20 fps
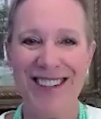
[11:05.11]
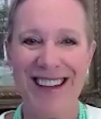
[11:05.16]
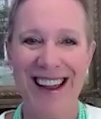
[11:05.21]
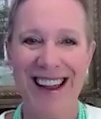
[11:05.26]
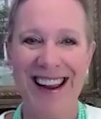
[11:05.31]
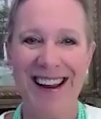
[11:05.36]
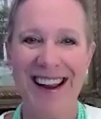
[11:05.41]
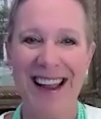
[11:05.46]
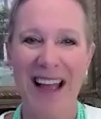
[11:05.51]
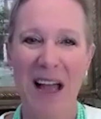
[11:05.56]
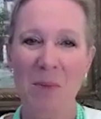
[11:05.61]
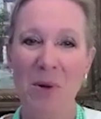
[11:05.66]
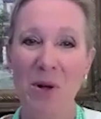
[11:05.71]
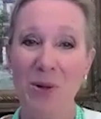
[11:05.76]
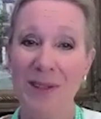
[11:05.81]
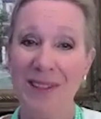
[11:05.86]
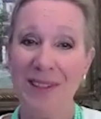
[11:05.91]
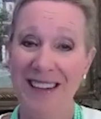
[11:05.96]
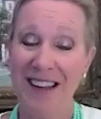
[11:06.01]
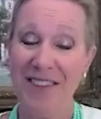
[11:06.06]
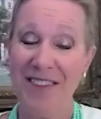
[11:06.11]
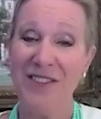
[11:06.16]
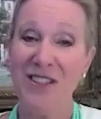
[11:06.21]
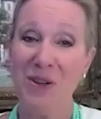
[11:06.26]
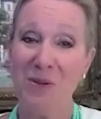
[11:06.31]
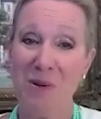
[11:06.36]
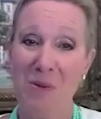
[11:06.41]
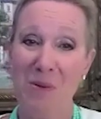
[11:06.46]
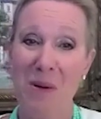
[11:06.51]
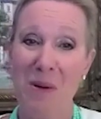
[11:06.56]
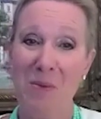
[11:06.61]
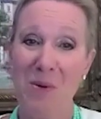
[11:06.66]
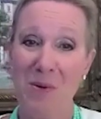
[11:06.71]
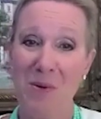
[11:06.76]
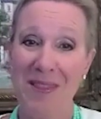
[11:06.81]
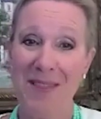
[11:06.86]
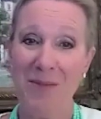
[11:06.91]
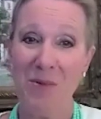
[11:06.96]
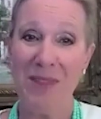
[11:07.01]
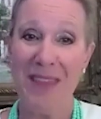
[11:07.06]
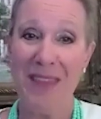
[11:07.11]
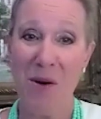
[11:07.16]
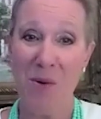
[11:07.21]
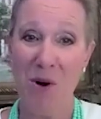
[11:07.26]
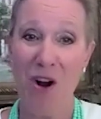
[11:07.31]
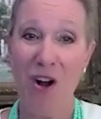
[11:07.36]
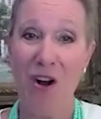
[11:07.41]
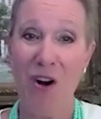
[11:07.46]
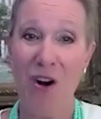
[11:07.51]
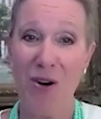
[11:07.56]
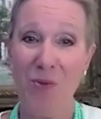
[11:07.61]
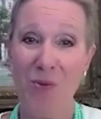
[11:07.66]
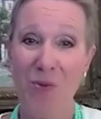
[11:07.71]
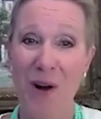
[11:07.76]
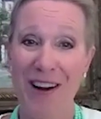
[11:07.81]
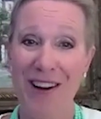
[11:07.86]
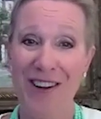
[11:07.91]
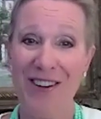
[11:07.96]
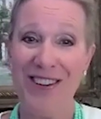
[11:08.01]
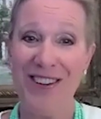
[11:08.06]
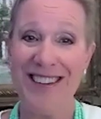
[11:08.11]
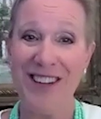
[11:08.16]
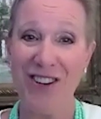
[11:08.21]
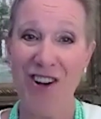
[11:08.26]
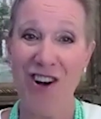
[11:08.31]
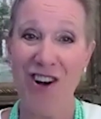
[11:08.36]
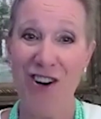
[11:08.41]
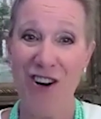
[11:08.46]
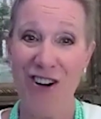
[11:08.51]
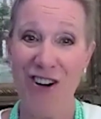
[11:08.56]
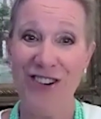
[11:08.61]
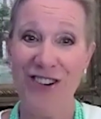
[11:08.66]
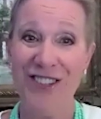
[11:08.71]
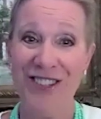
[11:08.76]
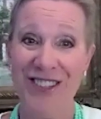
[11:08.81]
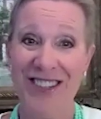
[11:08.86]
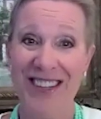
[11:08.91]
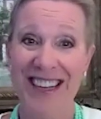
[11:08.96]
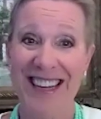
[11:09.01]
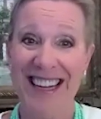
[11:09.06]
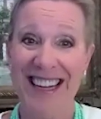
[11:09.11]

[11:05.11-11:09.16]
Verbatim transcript: I'm old enough to remember when they were hardwired into cars.